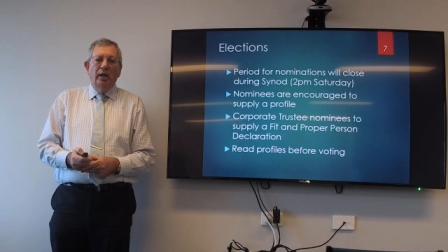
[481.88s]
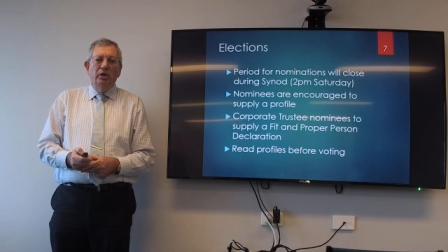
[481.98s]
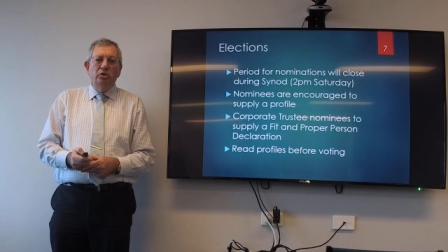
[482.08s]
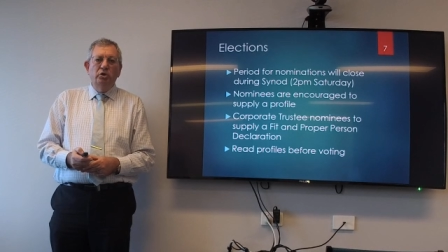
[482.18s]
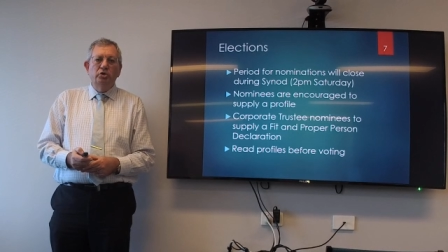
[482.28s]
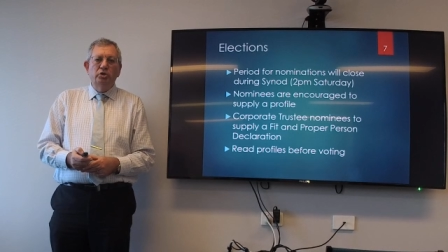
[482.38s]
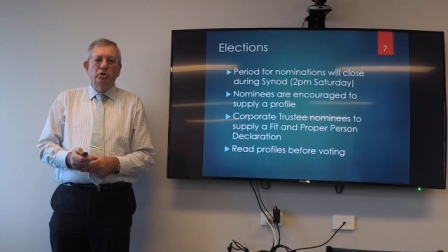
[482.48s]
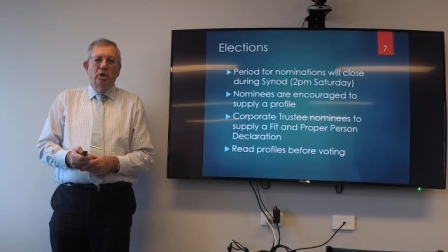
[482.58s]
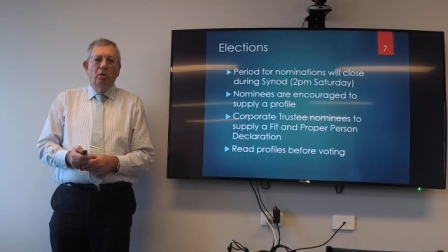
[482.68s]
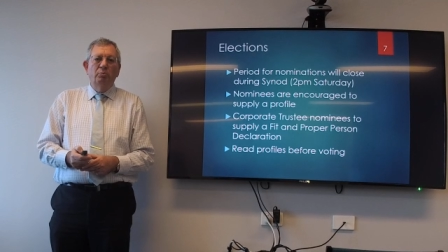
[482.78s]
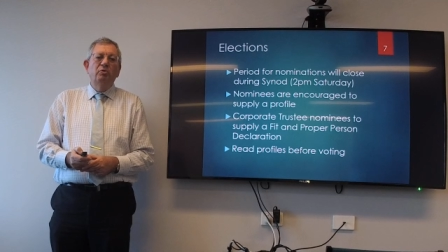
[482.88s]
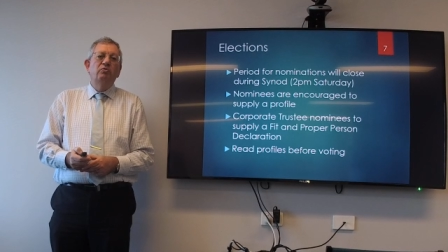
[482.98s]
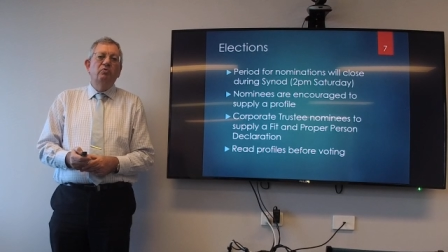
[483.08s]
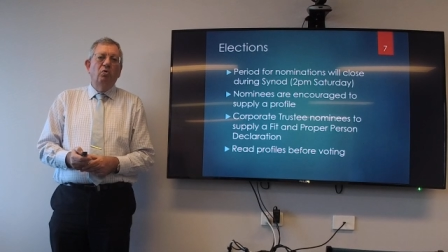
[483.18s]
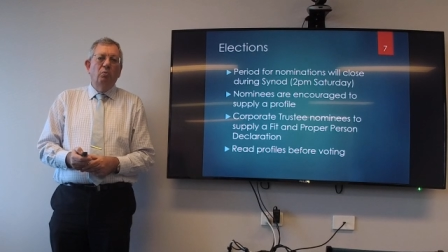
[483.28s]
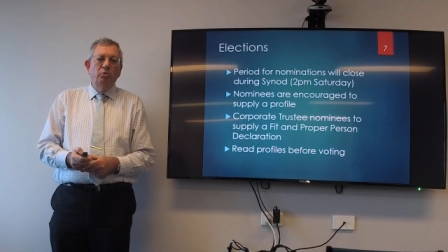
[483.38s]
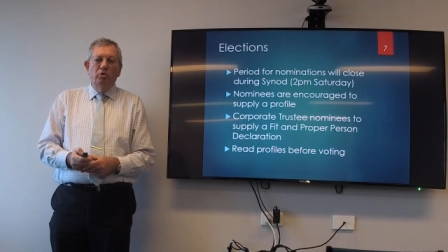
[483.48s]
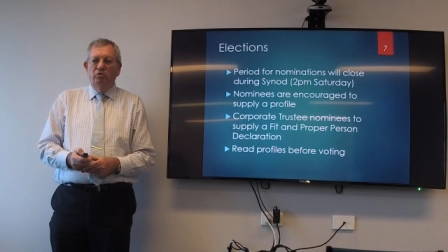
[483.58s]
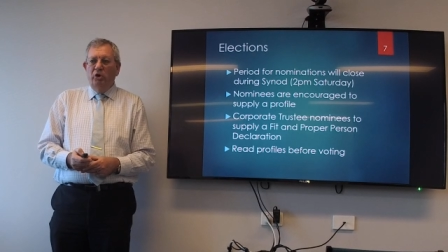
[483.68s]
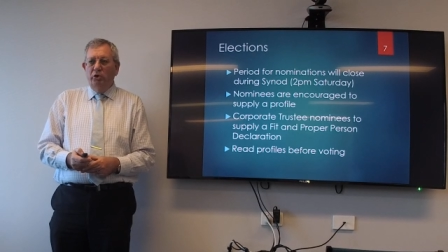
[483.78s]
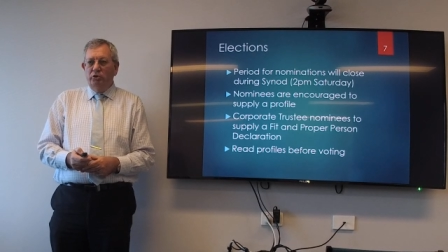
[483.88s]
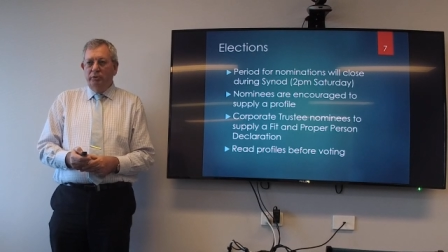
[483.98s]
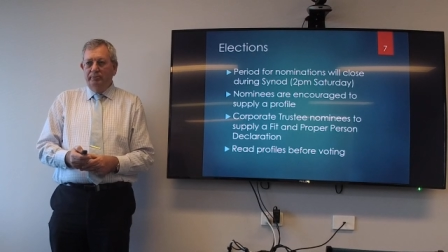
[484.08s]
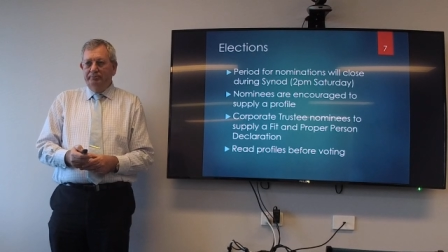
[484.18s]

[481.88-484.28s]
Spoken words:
and use it to help inform your vote.